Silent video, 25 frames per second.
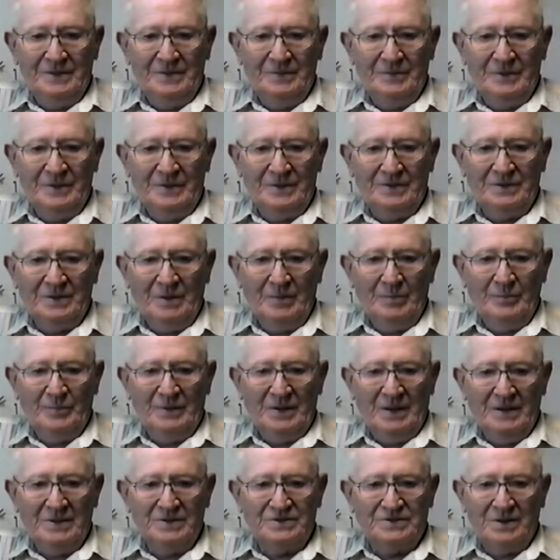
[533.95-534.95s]
but
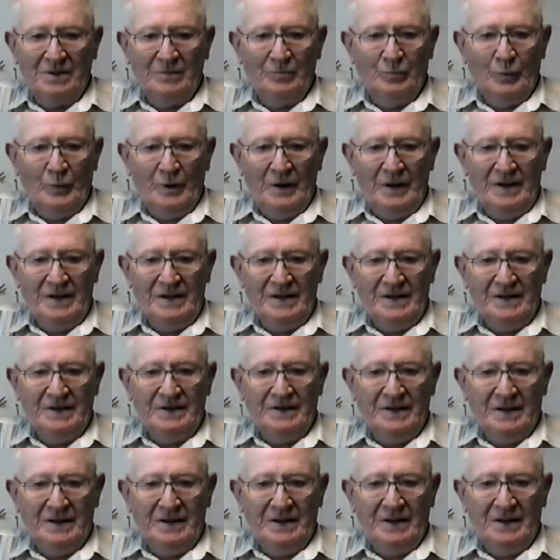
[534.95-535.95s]
some way he
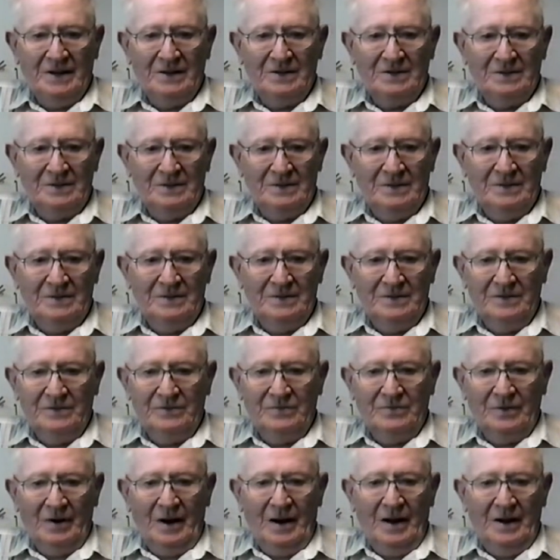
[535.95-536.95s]
got out
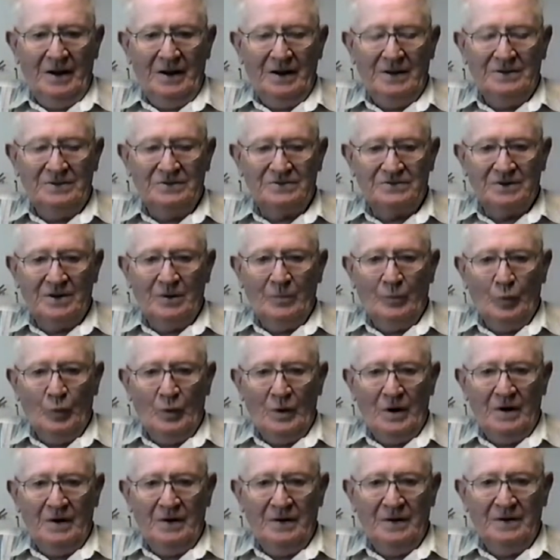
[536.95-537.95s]
of line
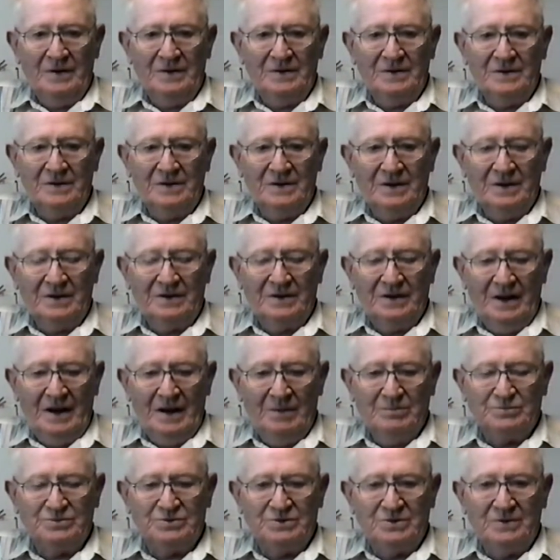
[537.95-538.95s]
somewhere and got
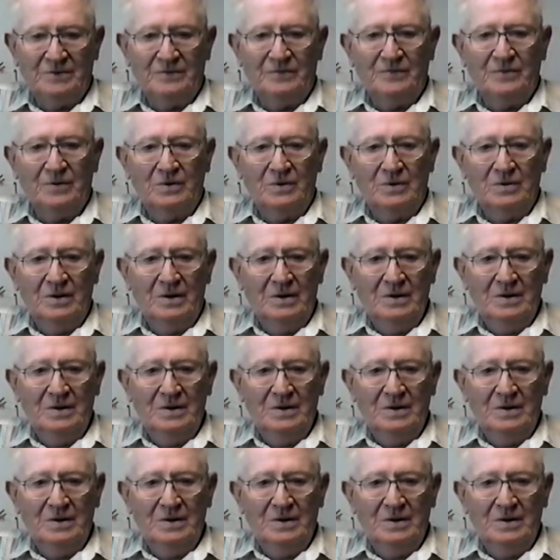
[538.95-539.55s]
captured for